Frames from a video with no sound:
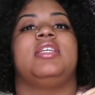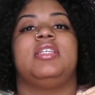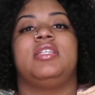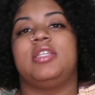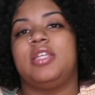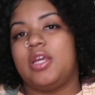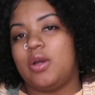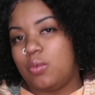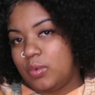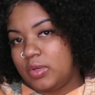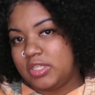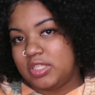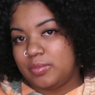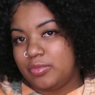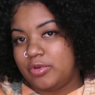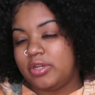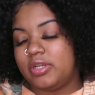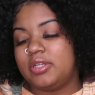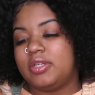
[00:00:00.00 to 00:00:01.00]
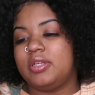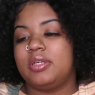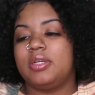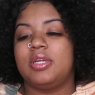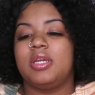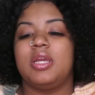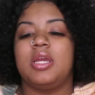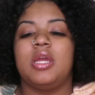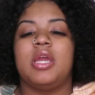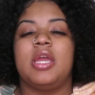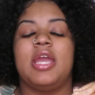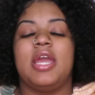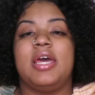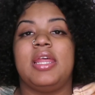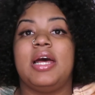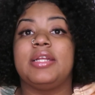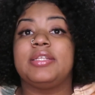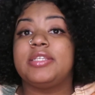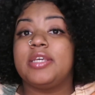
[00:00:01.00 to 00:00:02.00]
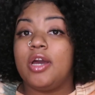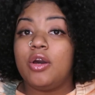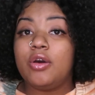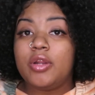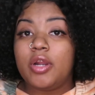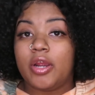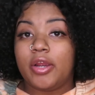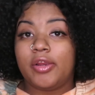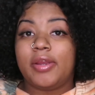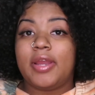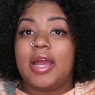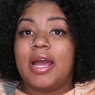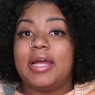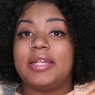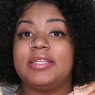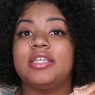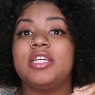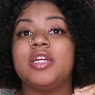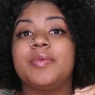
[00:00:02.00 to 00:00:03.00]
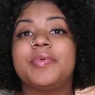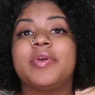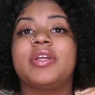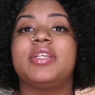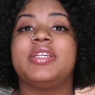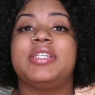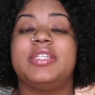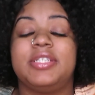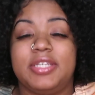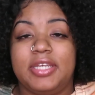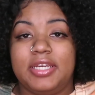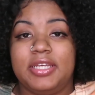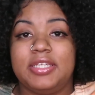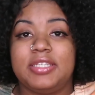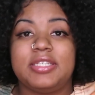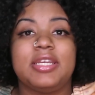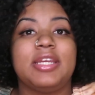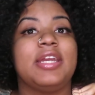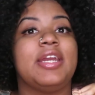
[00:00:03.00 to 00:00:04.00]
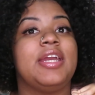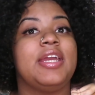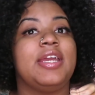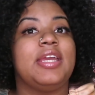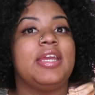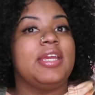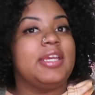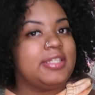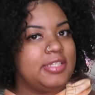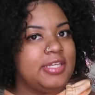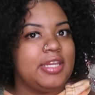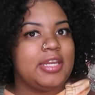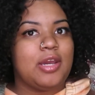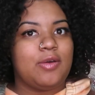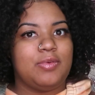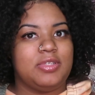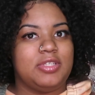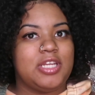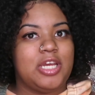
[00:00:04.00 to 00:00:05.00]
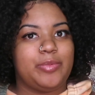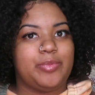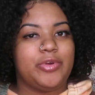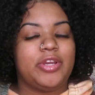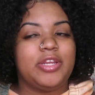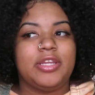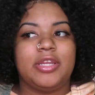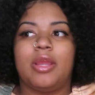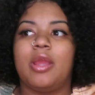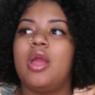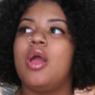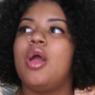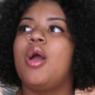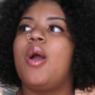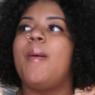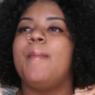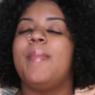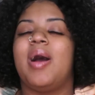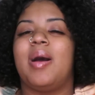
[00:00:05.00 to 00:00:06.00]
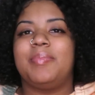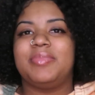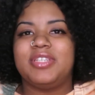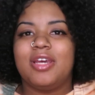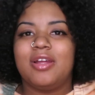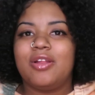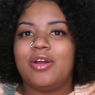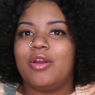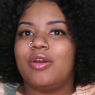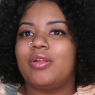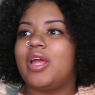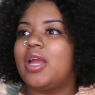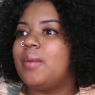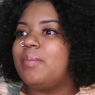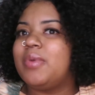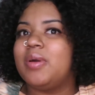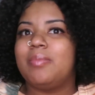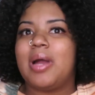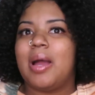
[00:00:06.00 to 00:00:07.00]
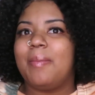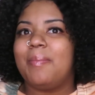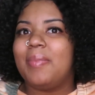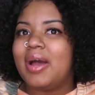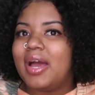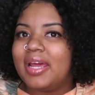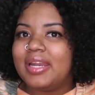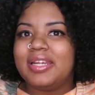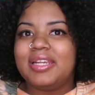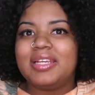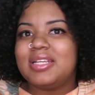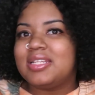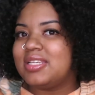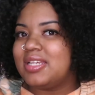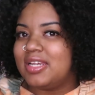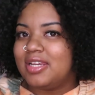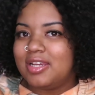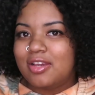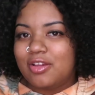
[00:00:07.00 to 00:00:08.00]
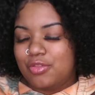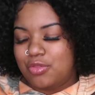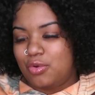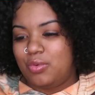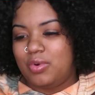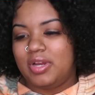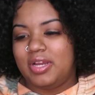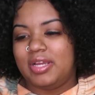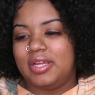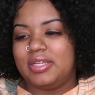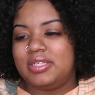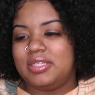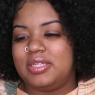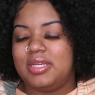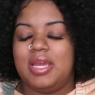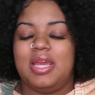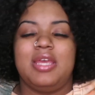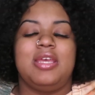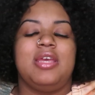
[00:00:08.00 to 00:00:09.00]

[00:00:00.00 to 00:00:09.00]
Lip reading: It said I wasn't pregnant, and I told her how I took a pregnancy test and it said I was not pregnant. But I'm telling her, like, but my body is saying otherwise.